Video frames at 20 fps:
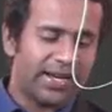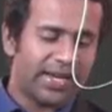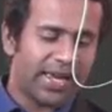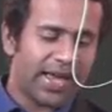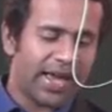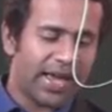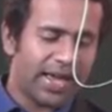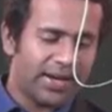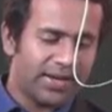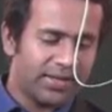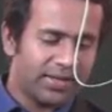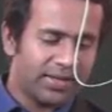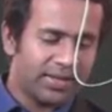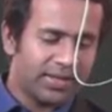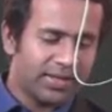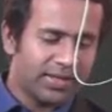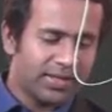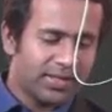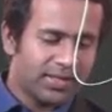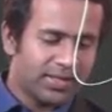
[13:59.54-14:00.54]
again.
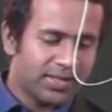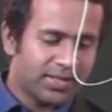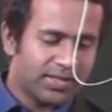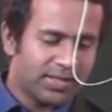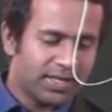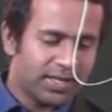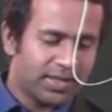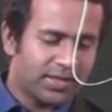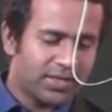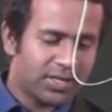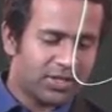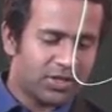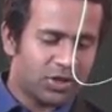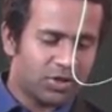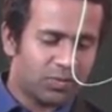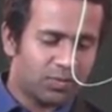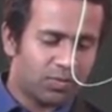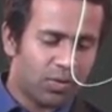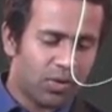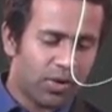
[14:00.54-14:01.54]
Say this
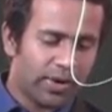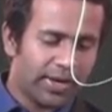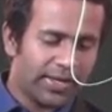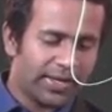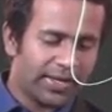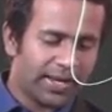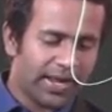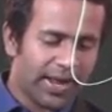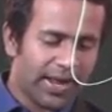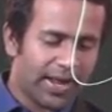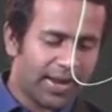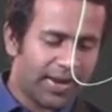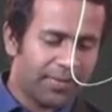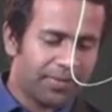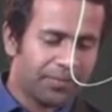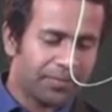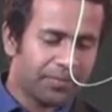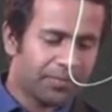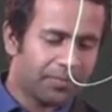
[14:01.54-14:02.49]
is point A,